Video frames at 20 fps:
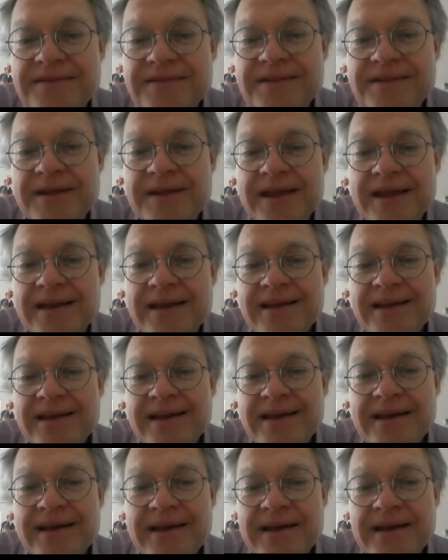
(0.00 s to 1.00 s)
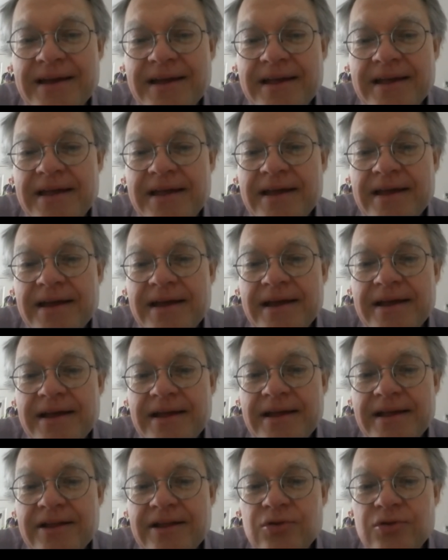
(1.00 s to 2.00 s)
That's the
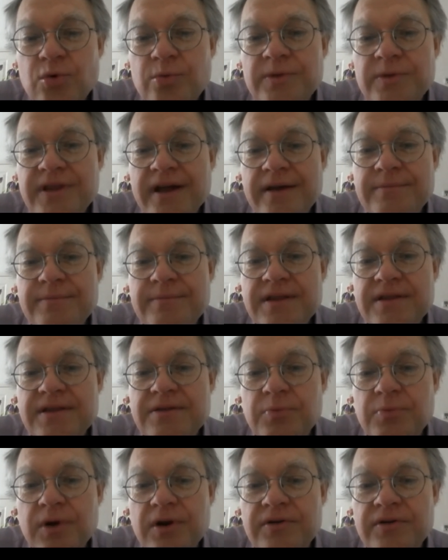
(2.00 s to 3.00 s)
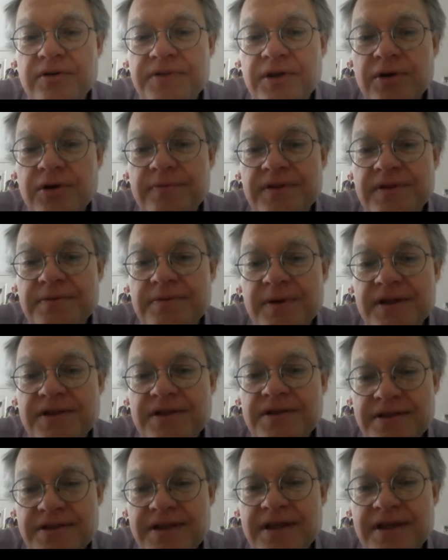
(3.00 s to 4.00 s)
in normal times, it's one of the obvious places.
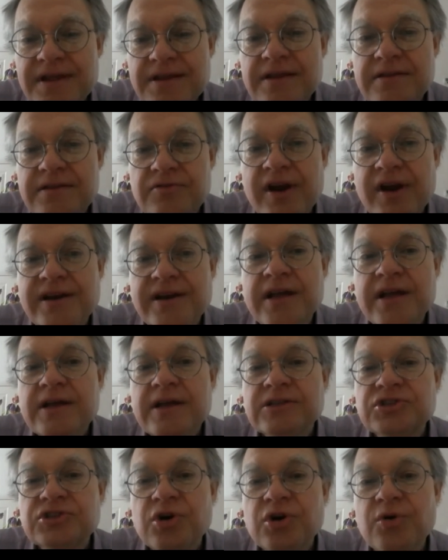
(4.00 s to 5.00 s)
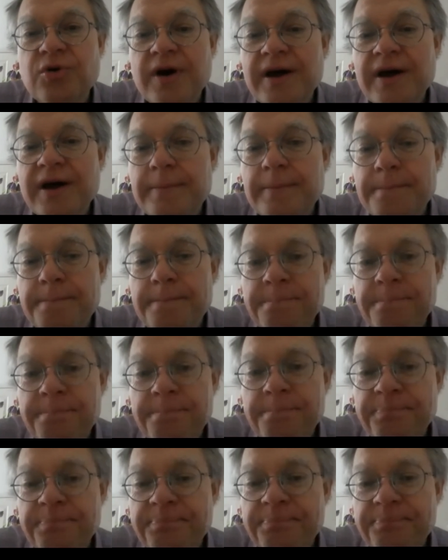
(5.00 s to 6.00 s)
Yes, that's right. So um,
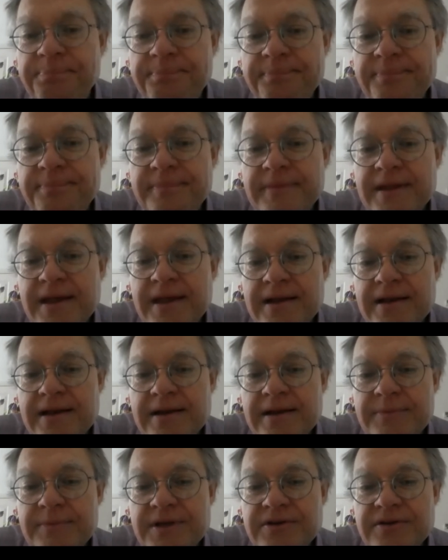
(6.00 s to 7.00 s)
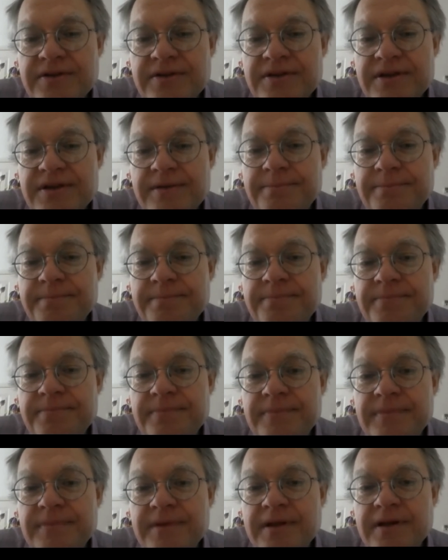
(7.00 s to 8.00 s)
let me just see.
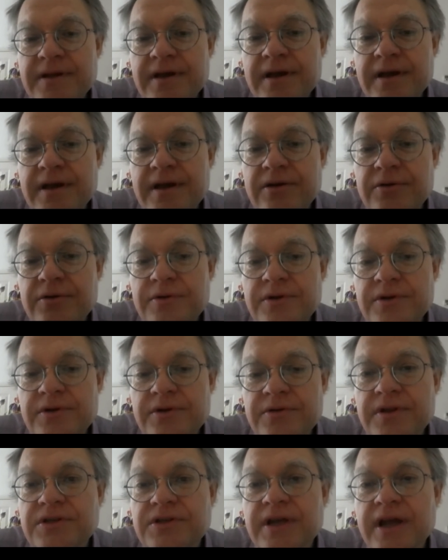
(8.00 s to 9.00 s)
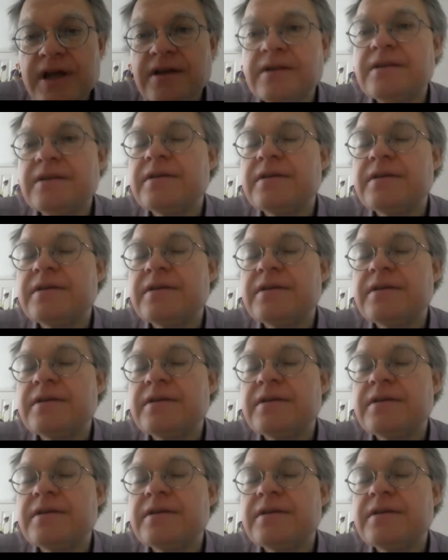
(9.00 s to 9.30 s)
I go into the chat.